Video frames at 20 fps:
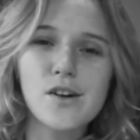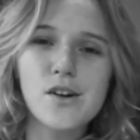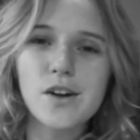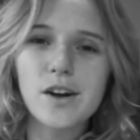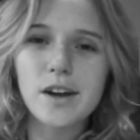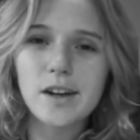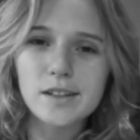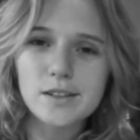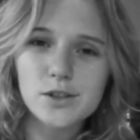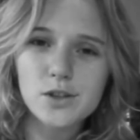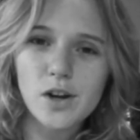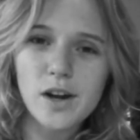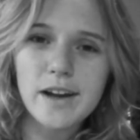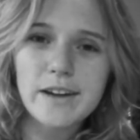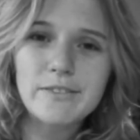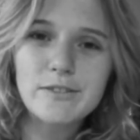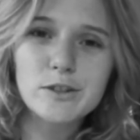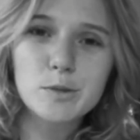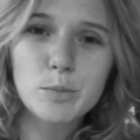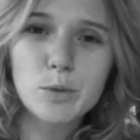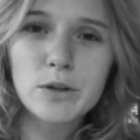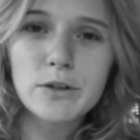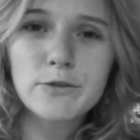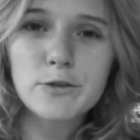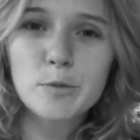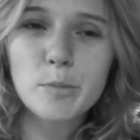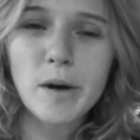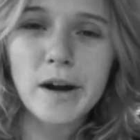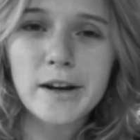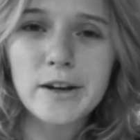Okay, so I have this
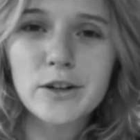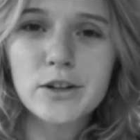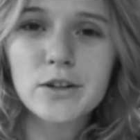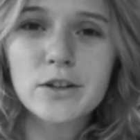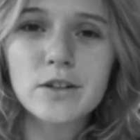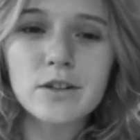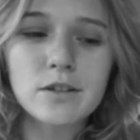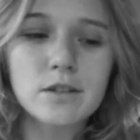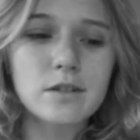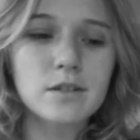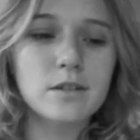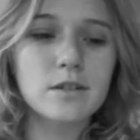beautiful binder